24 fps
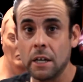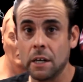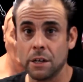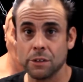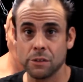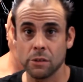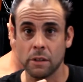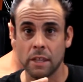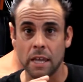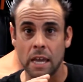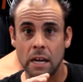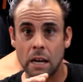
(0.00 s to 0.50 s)

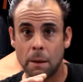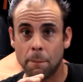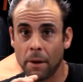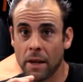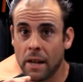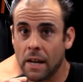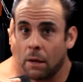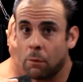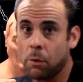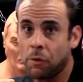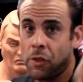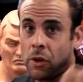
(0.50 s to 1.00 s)
So they end up
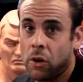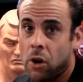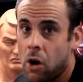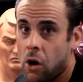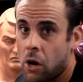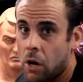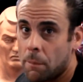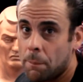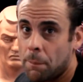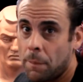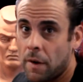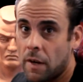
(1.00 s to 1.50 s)
hitting with an
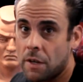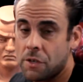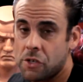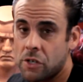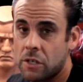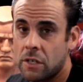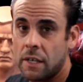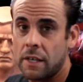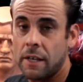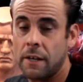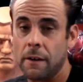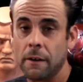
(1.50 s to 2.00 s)
arm punch
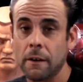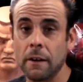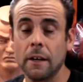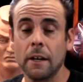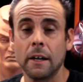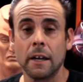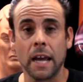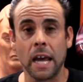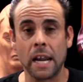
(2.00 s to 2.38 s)
in here,